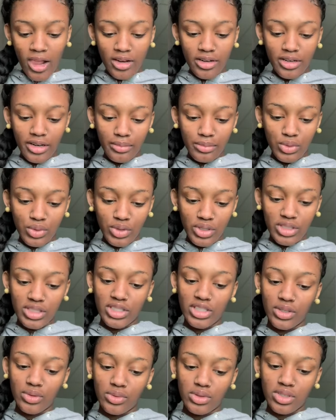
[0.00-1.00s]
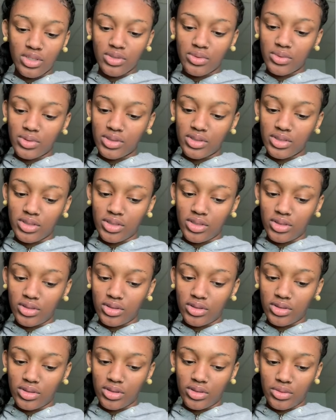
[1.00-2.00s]
Now I'm going to tilt this one
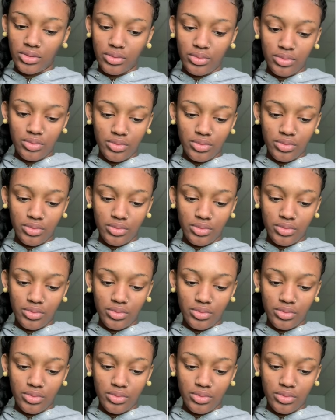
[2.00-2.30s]
also.